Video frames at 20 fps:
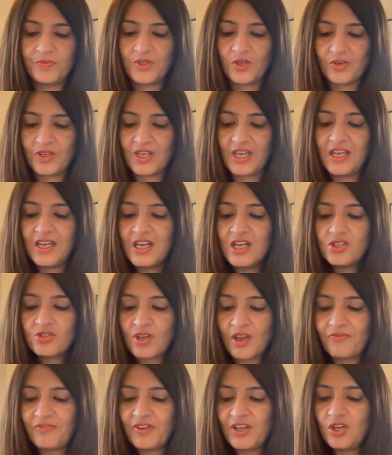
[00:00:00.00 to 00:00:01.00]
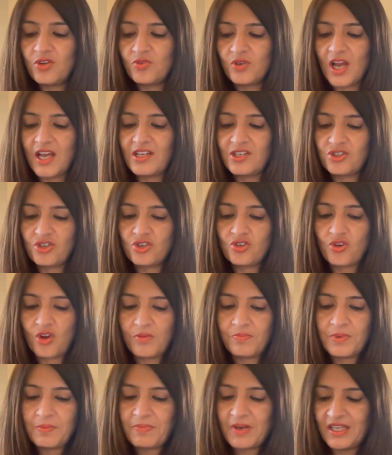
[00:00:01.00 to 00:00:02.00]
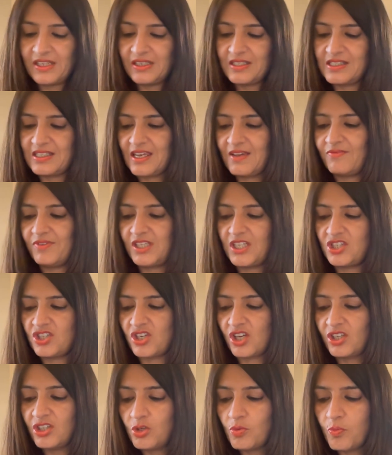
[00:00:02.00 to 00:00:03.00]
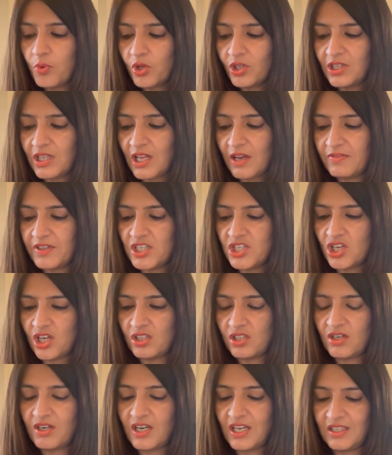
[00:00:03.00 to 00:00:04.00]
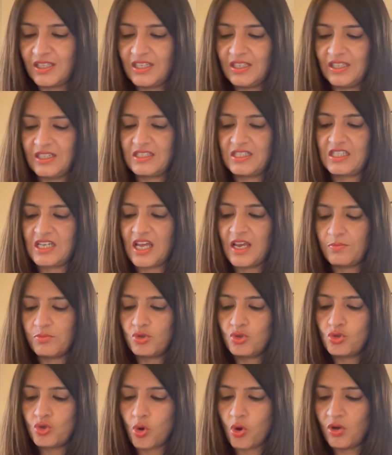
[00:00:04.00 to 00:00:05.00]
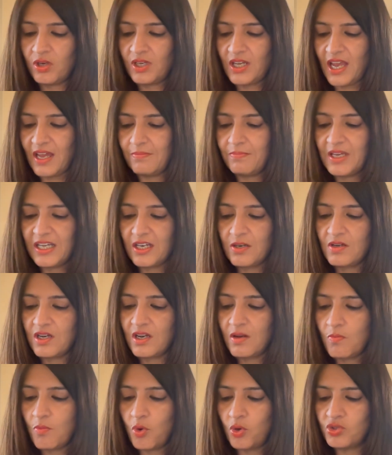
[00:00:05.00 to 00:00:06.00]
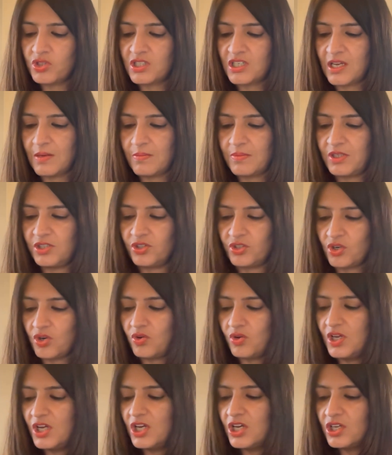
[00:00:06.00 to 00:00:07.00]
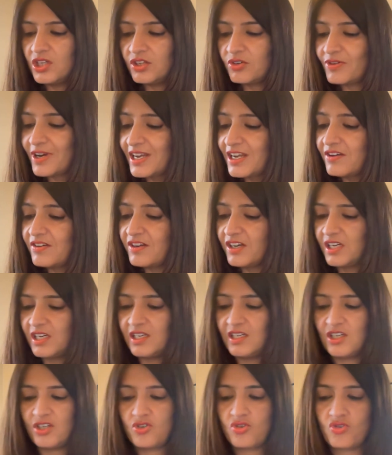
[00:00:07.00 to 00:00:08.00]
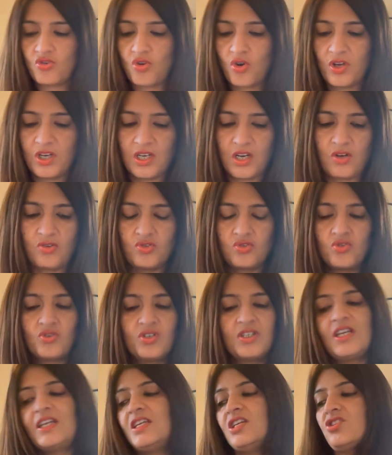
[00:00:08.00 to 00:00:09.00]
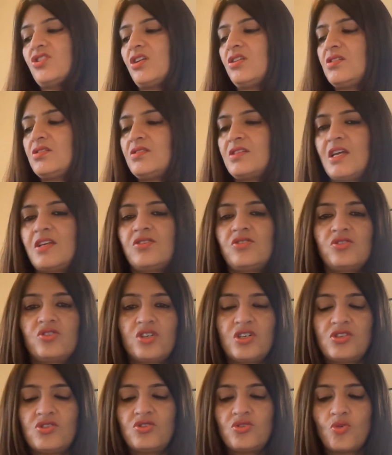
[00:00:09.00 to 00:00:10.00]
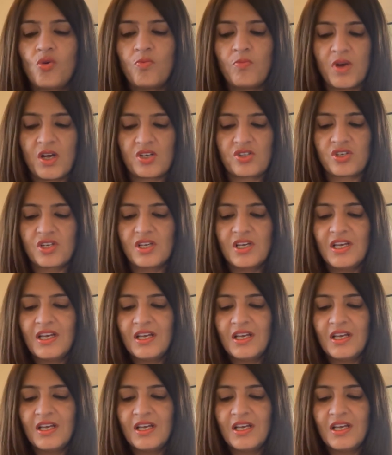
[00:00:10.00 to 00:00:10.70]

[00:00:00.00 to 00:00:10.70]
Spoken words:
okay? So I feel you guys should not be playing this game with each other. You both love each other. I think it's time to talk and make it a little more stable, you know? You really, really need to talk it out. Don't take each other's energy so much.